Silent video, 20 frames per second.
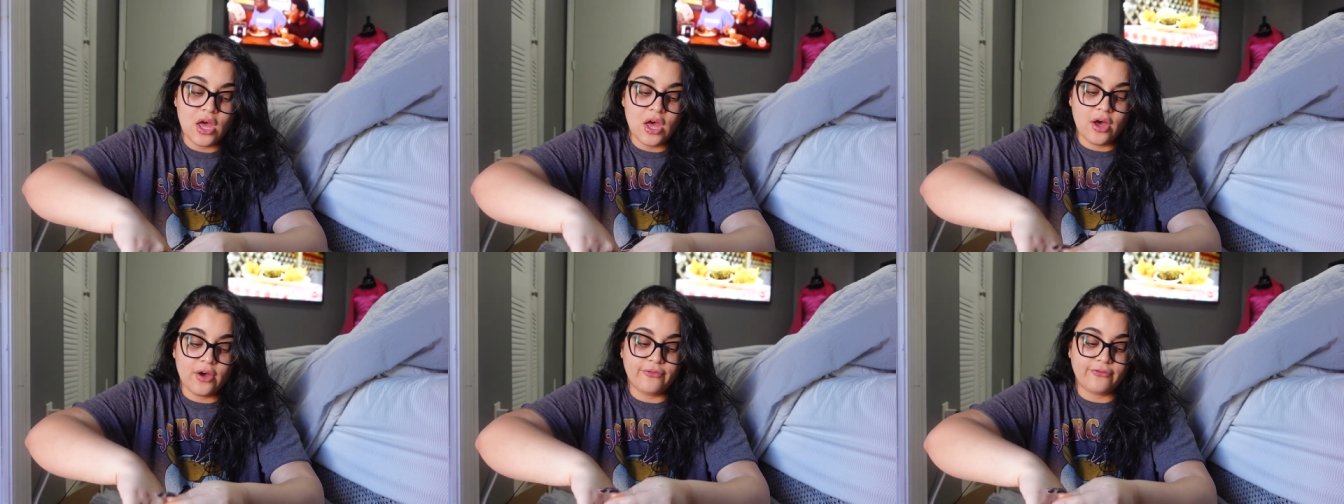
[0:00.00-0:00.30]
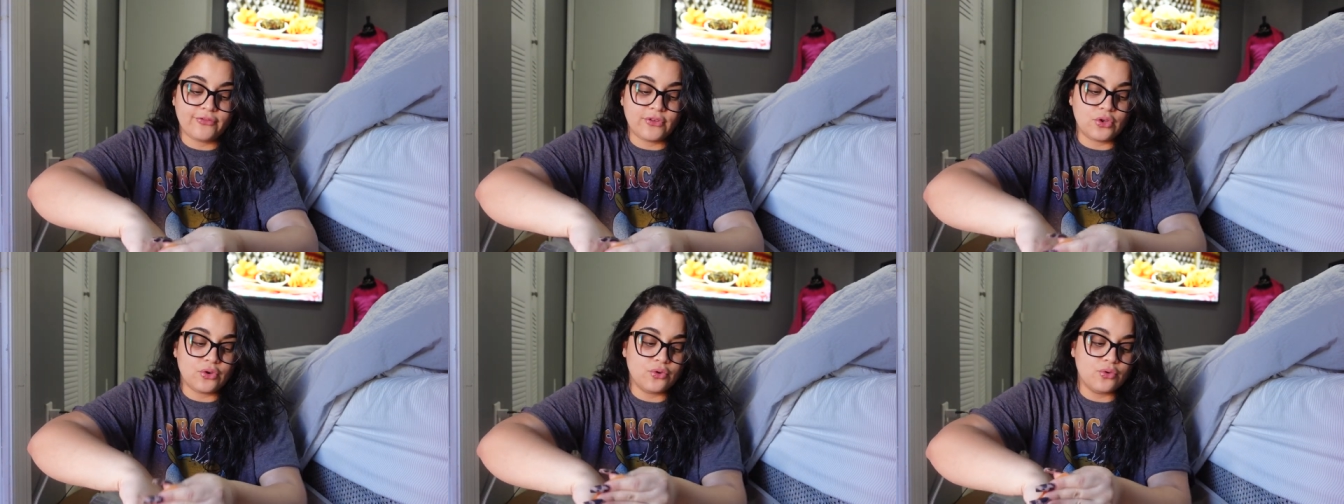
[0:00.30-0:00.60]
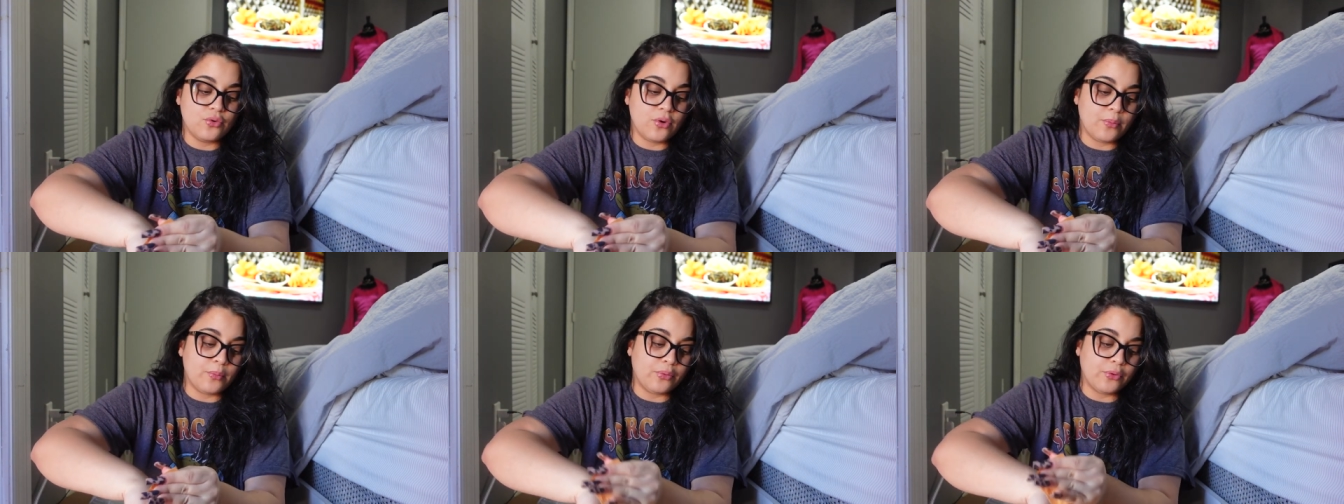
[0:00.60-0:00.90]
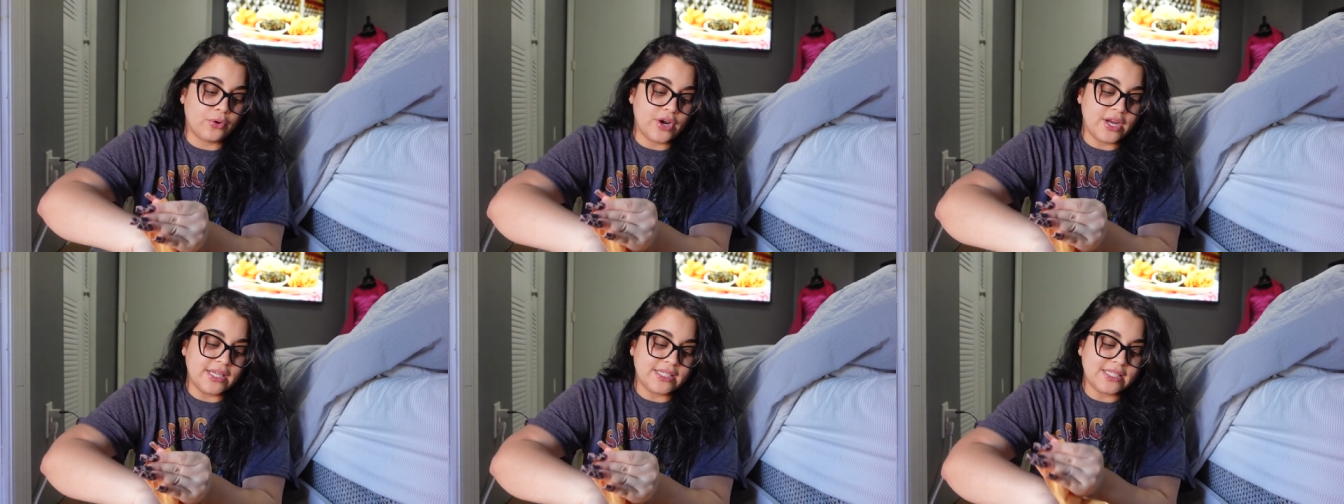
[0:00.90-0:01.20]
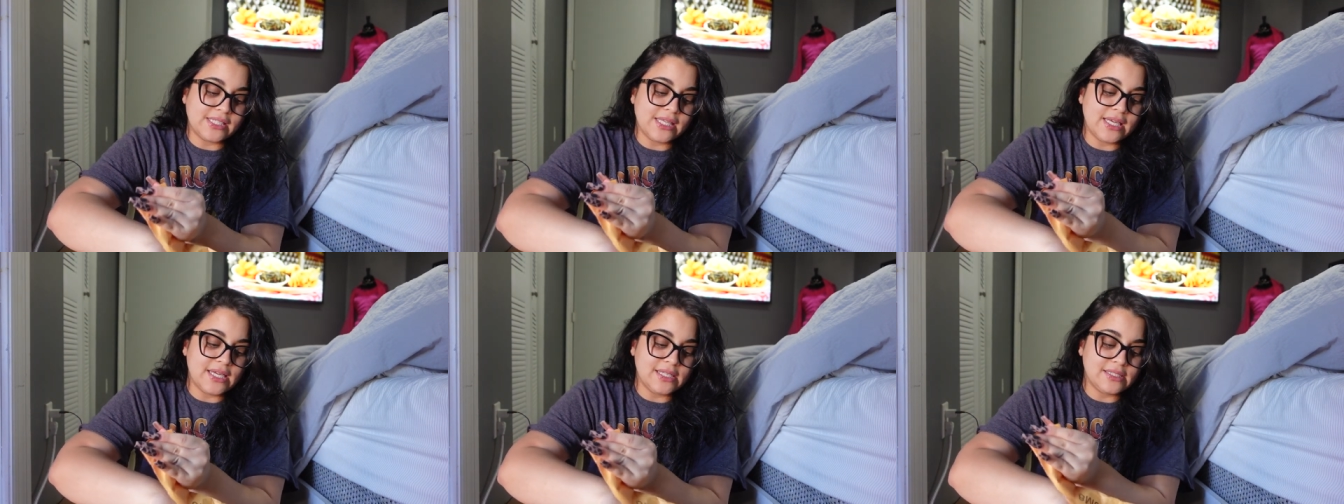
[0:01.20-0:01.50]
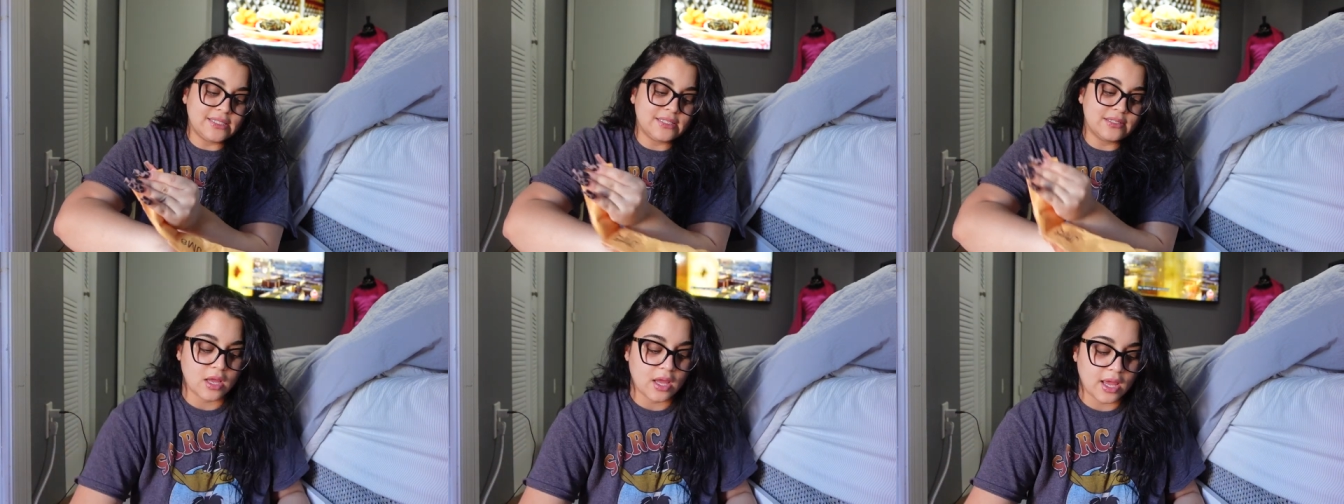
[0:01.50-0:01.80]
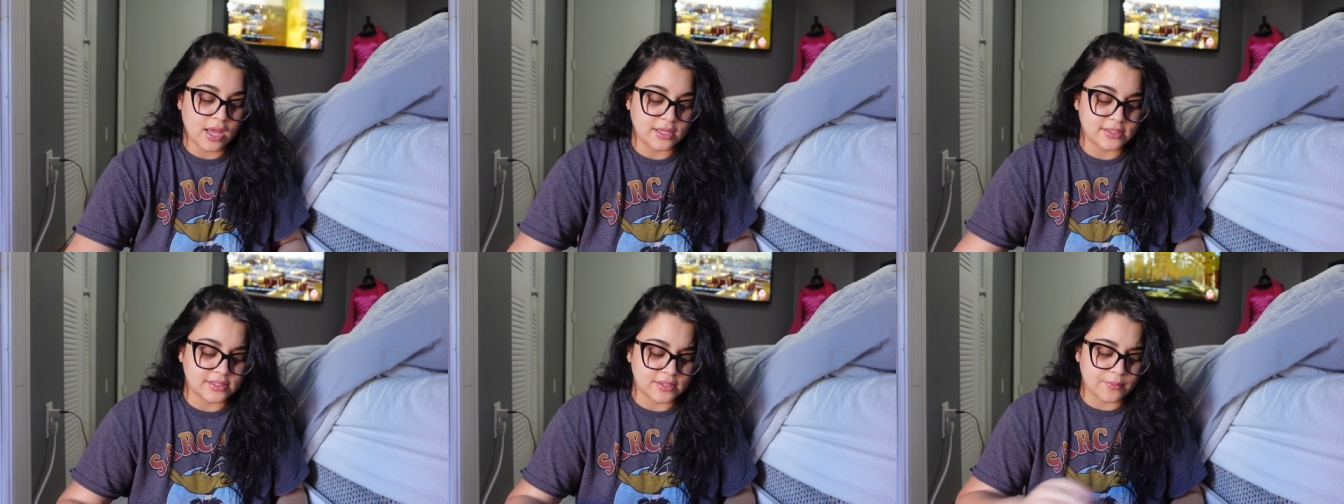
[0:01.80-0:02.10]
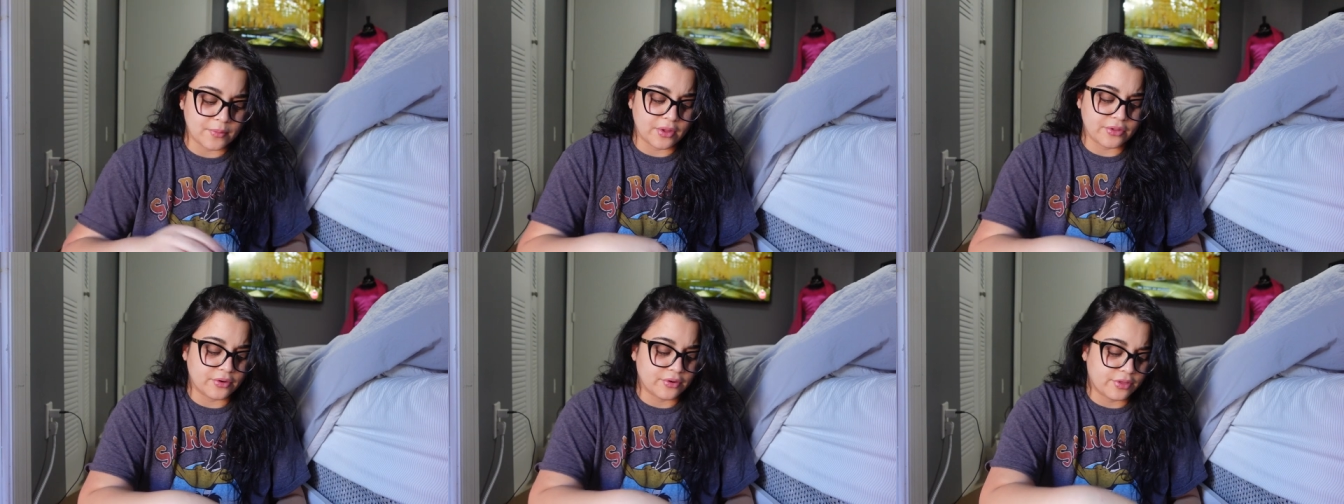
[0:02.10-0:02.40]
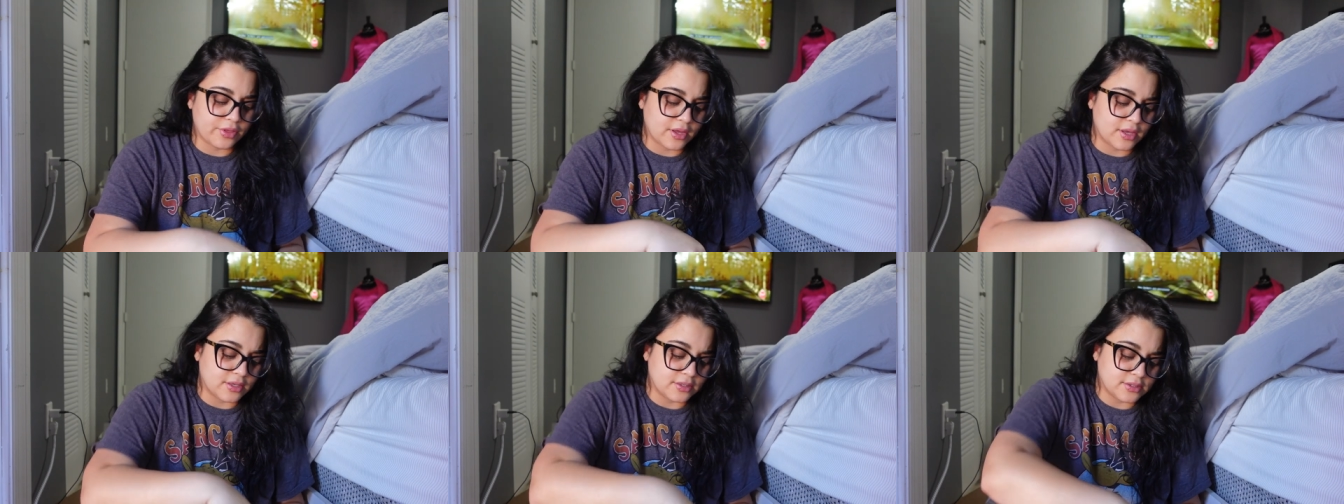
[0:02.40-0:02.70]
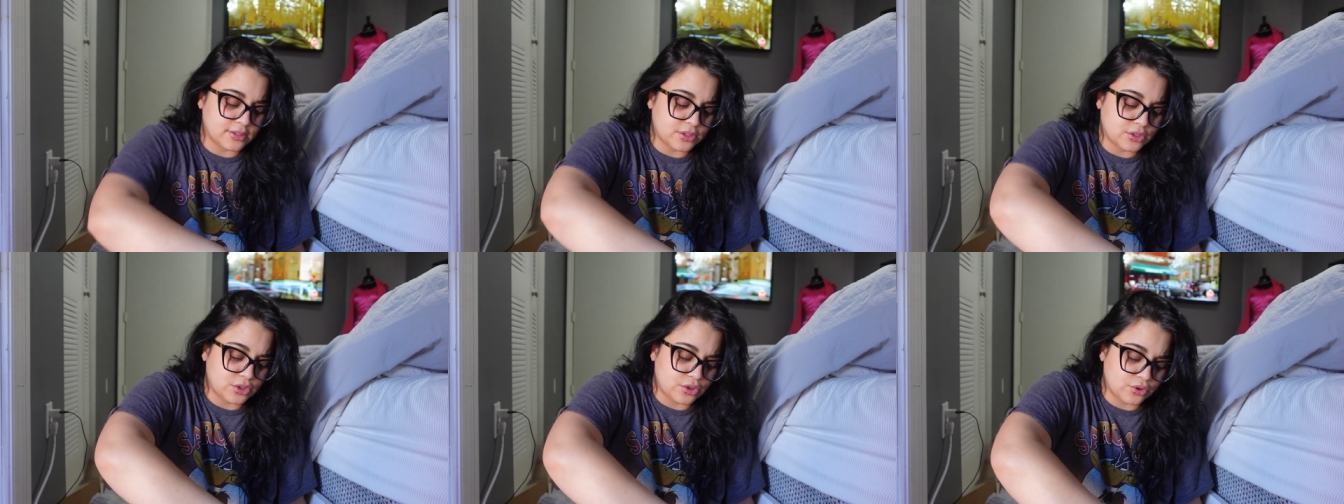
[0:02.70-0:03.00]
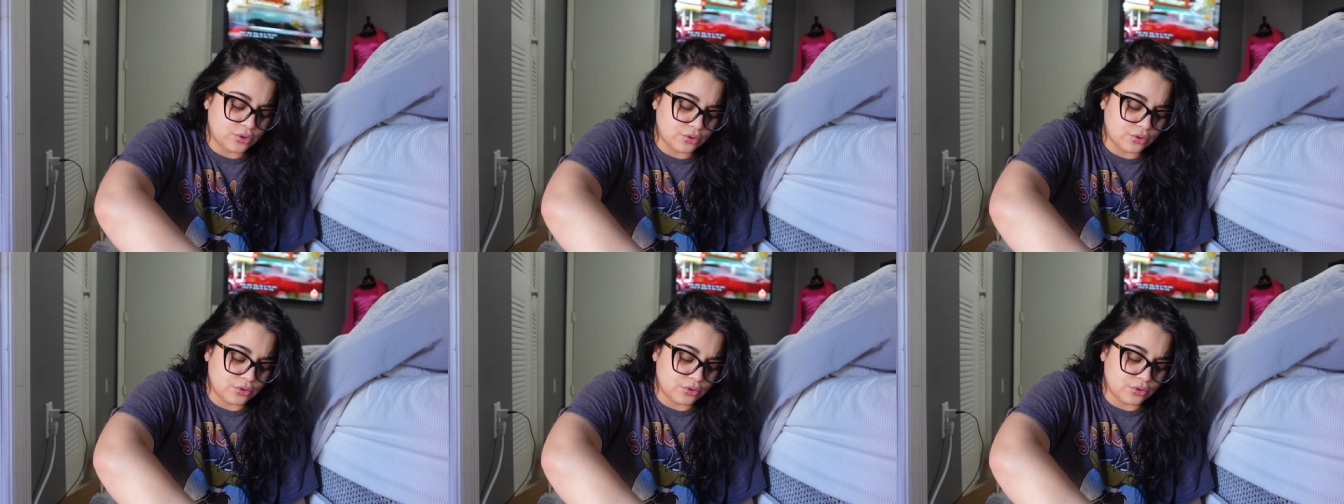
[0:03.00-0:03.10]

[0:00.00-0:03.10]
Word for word: a few bracelets and some other things